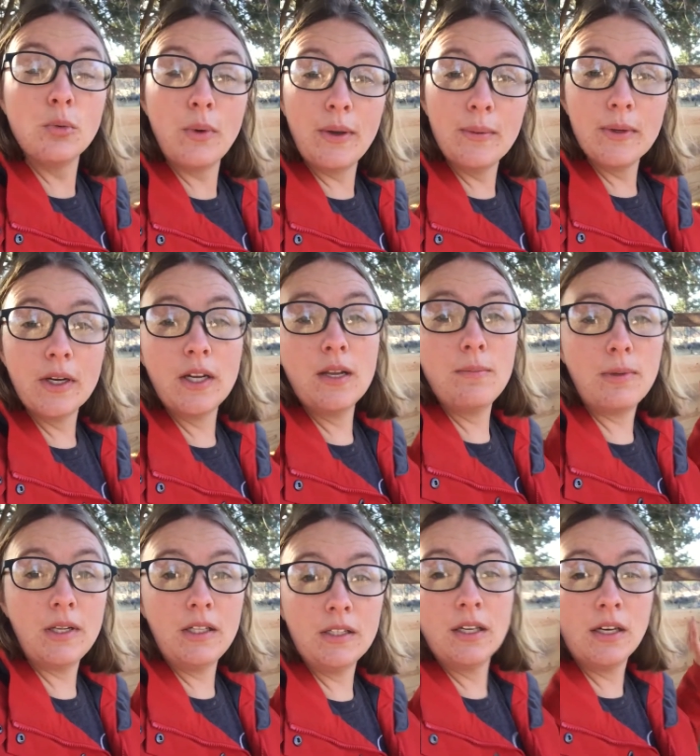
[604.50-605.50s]
we were gonna
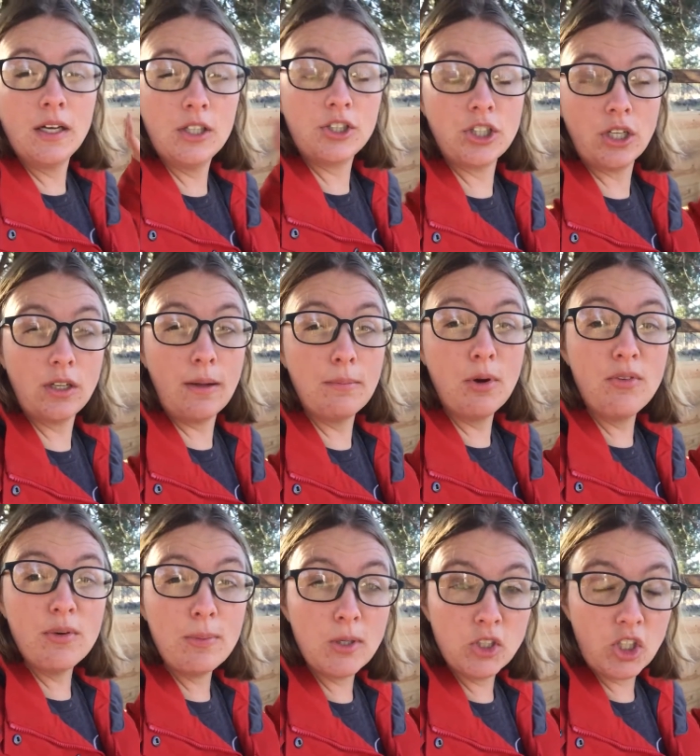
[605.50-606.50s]
build a, a
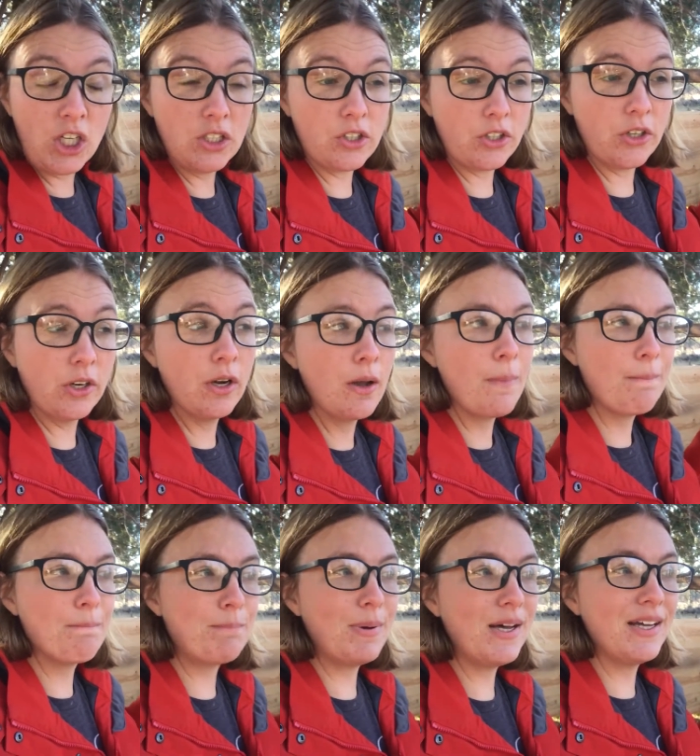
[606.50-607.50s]
movable shelter,
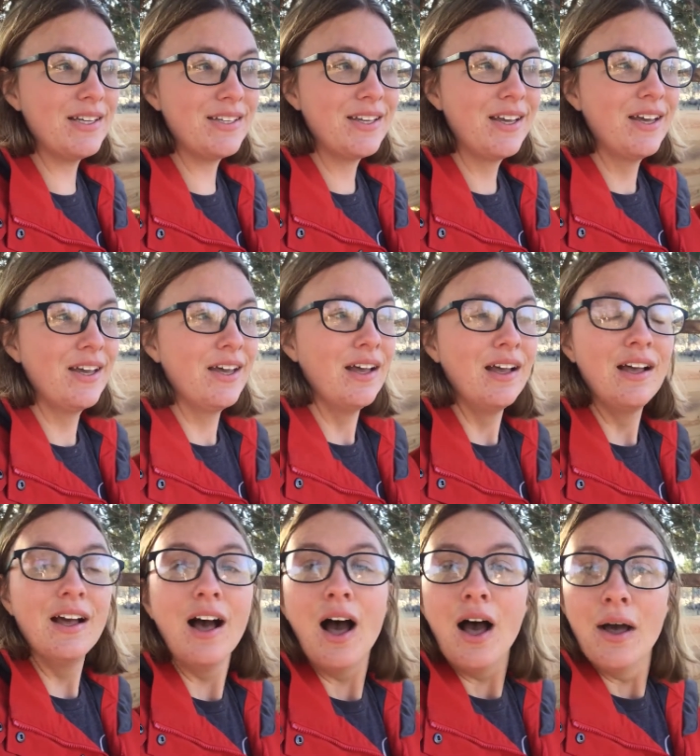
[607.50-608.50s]
but
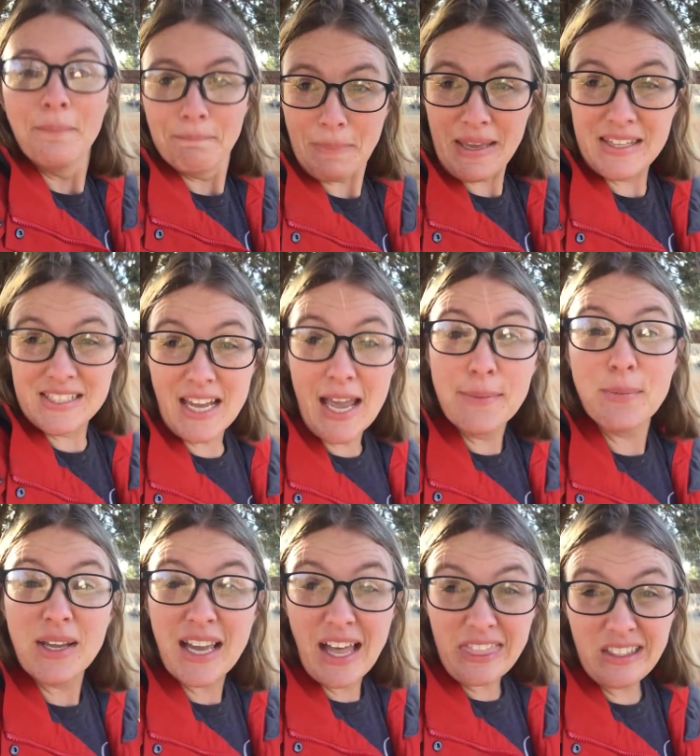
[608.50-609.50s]
by the time we
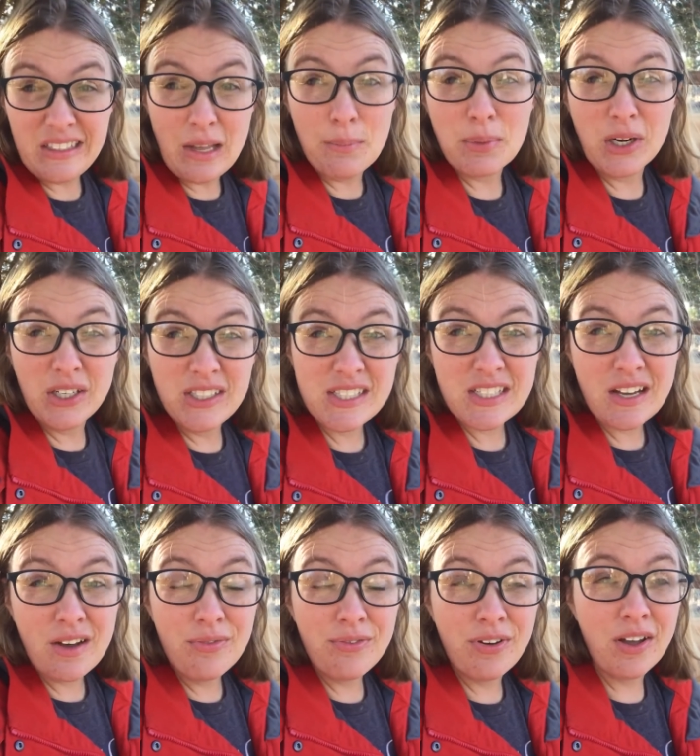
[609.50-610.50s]
got the lumber and
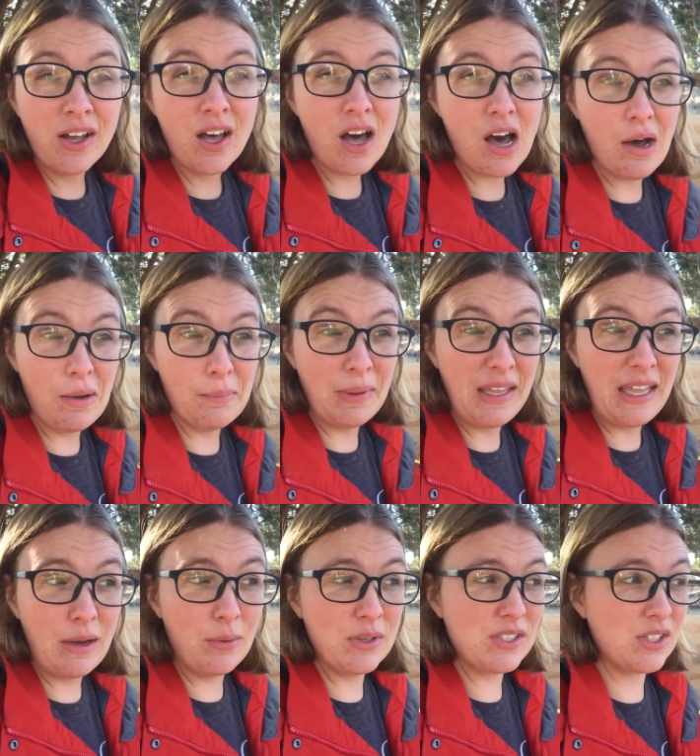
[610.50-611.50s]
stuff, um,
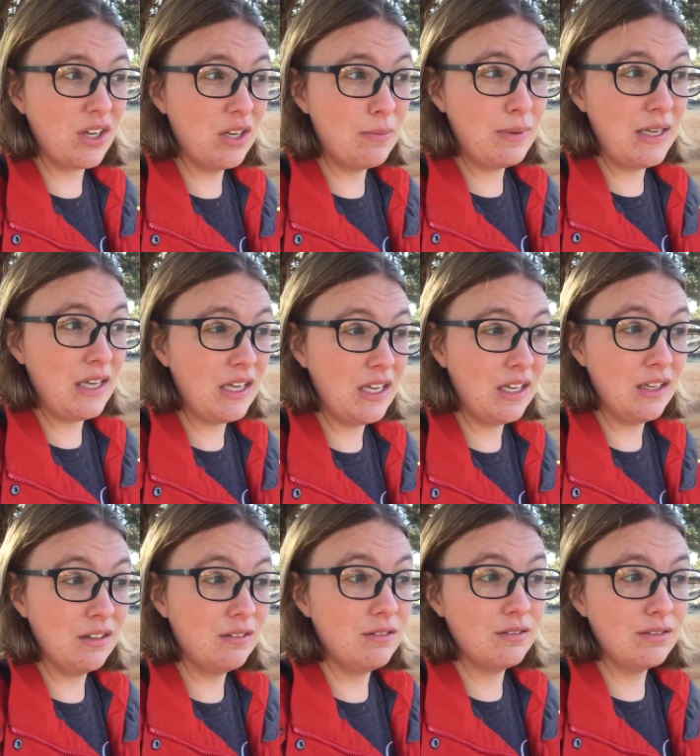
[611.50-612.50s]
it was going to be
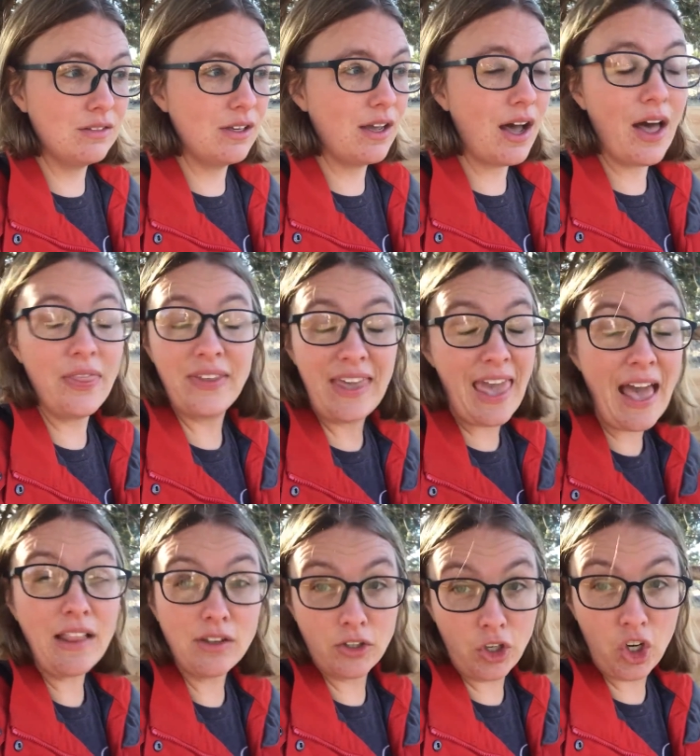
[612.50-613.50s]
on the
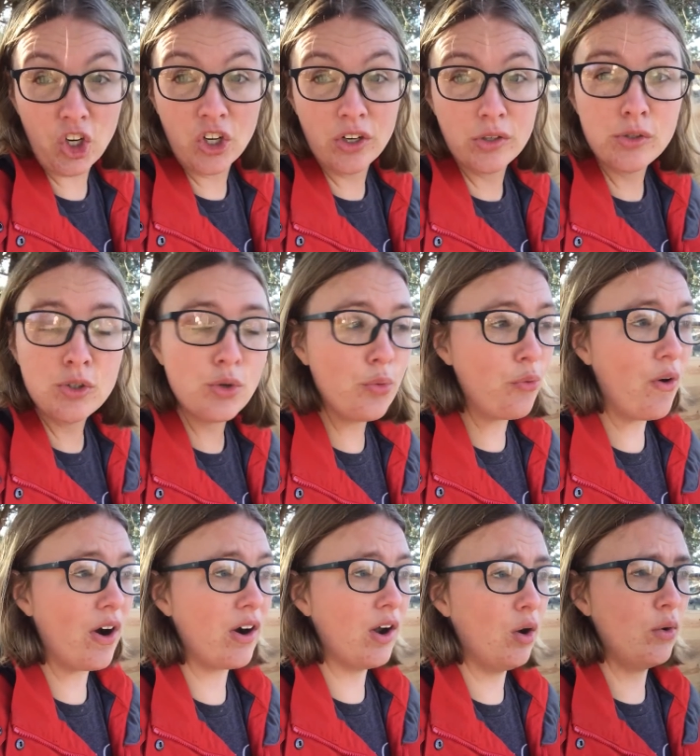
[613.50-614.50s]
calendar too
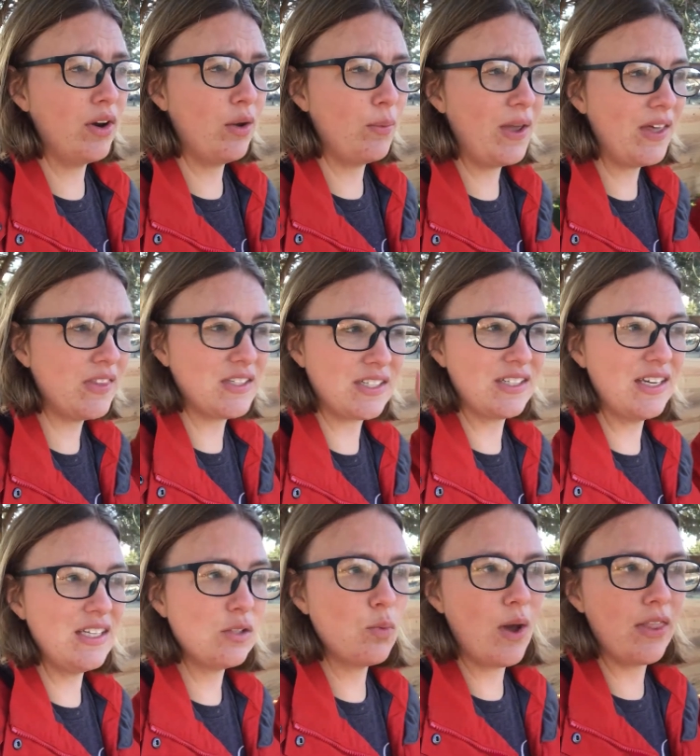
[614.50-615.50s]
far out. And we had this
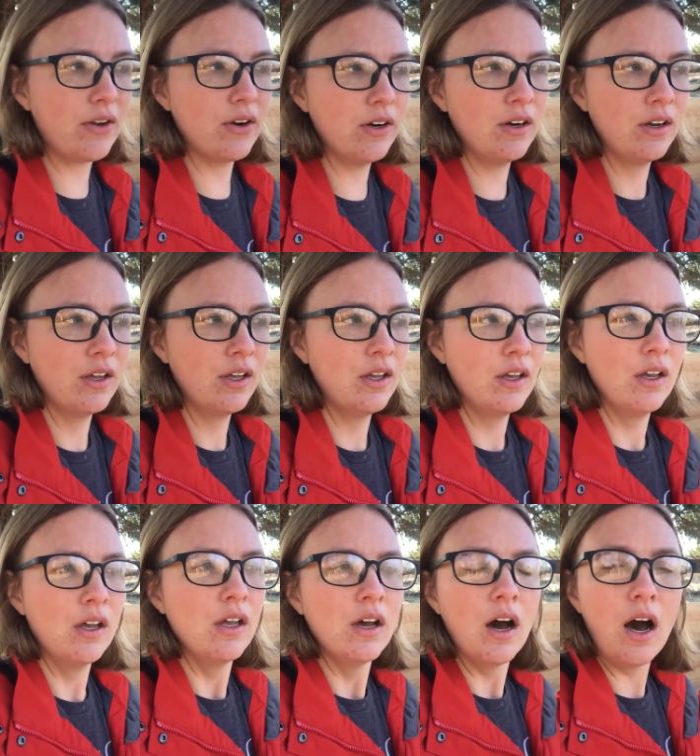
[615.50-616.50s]
nice weather
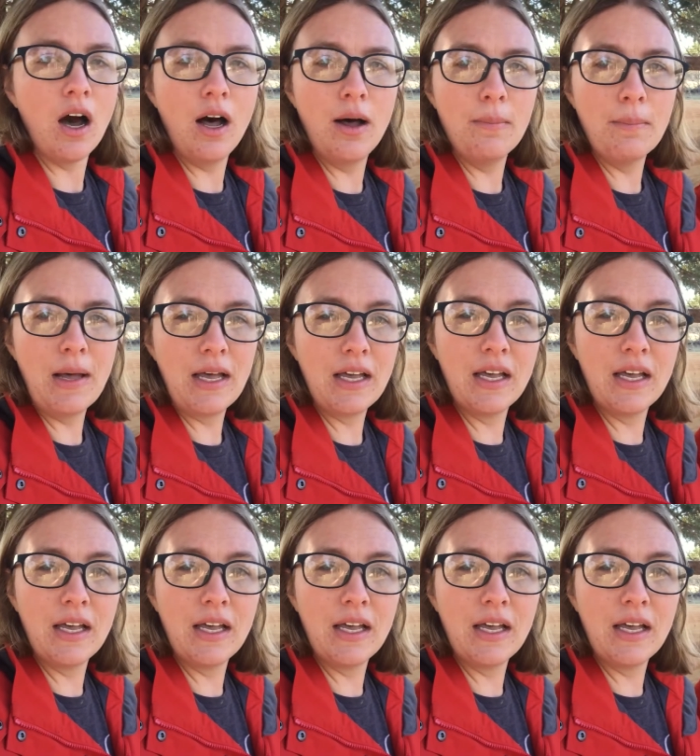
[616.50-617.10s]
um,